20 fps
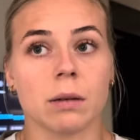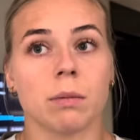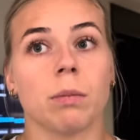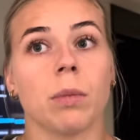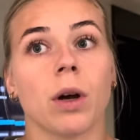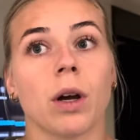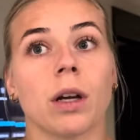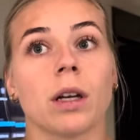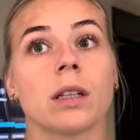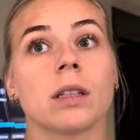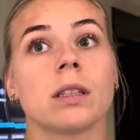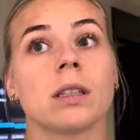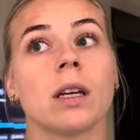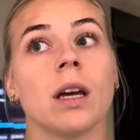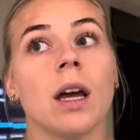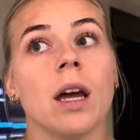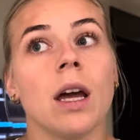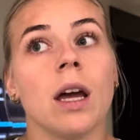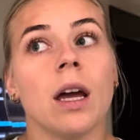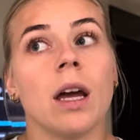but
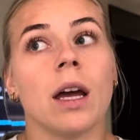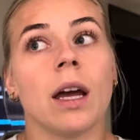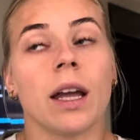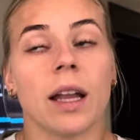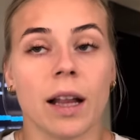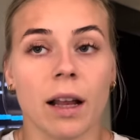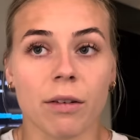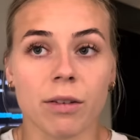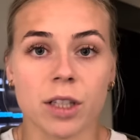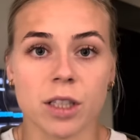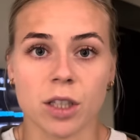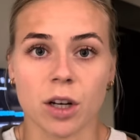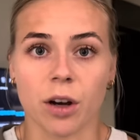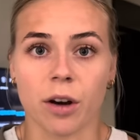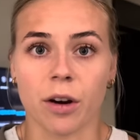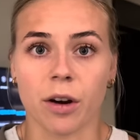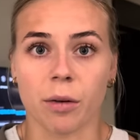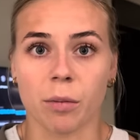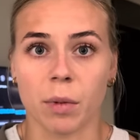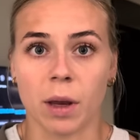it left a
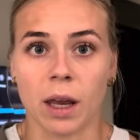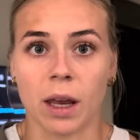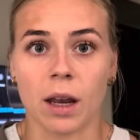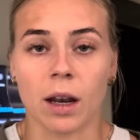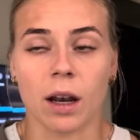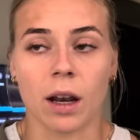scar on me.